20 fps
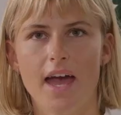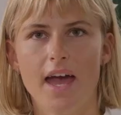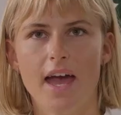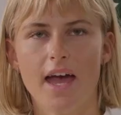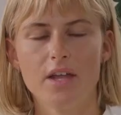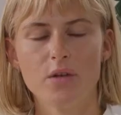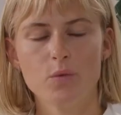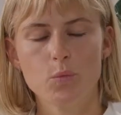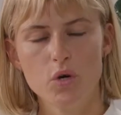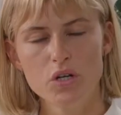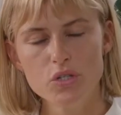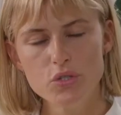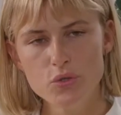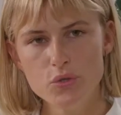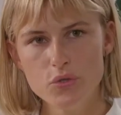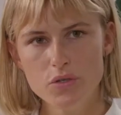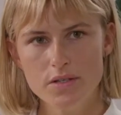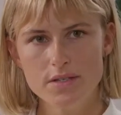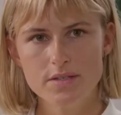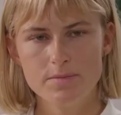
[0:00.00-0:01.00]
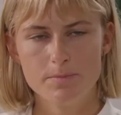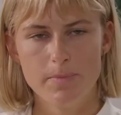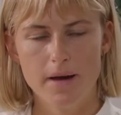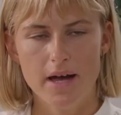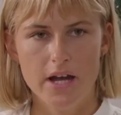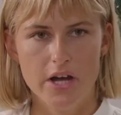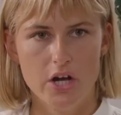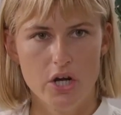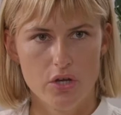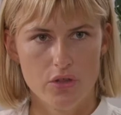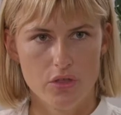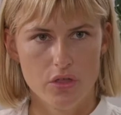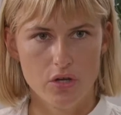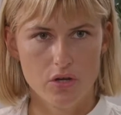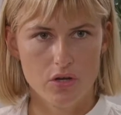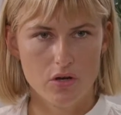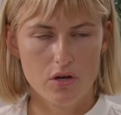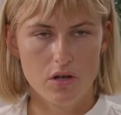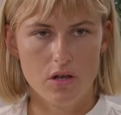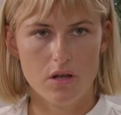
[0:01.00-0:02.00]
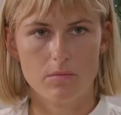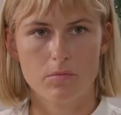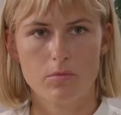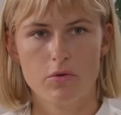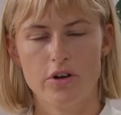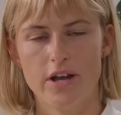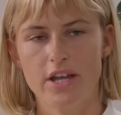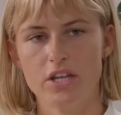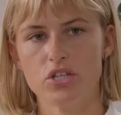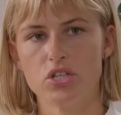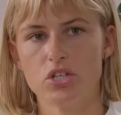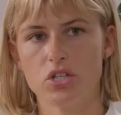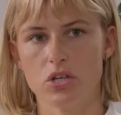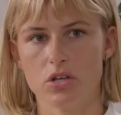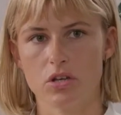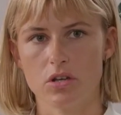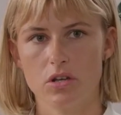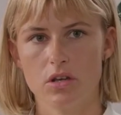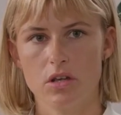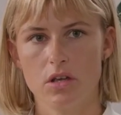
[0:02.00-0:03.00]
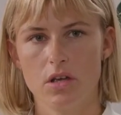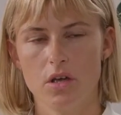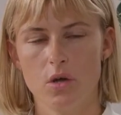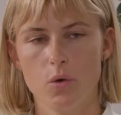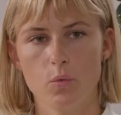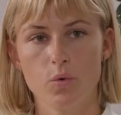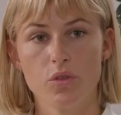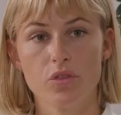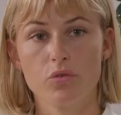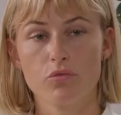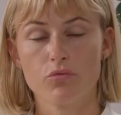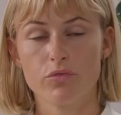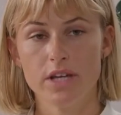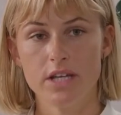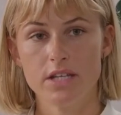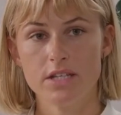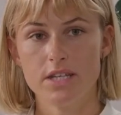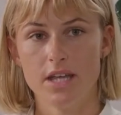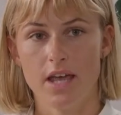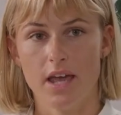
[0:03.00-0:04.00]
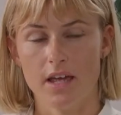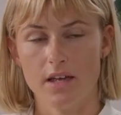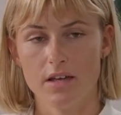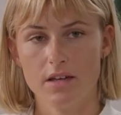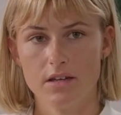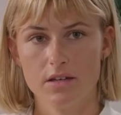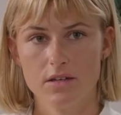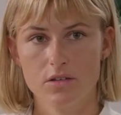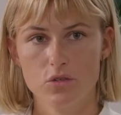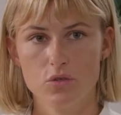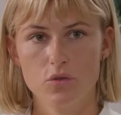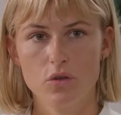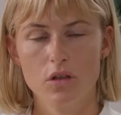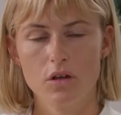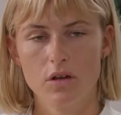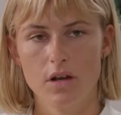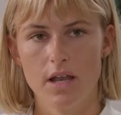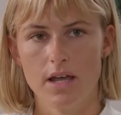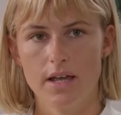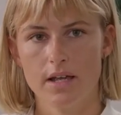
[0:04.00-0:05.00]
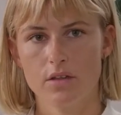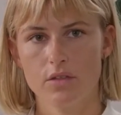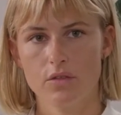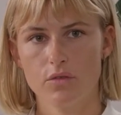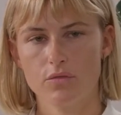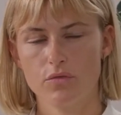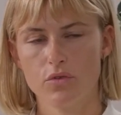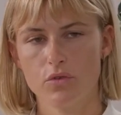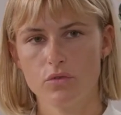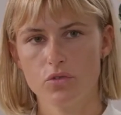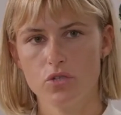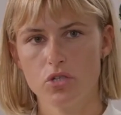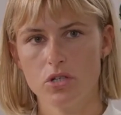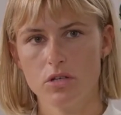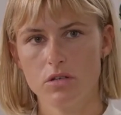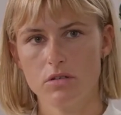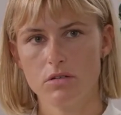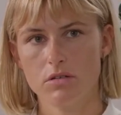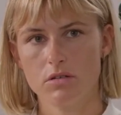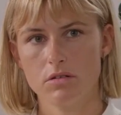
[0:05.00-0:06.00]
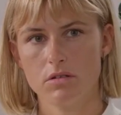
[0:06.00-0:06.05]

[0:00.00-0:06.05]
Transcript: And what do you aspire the collaboration with green tech to look like in the future?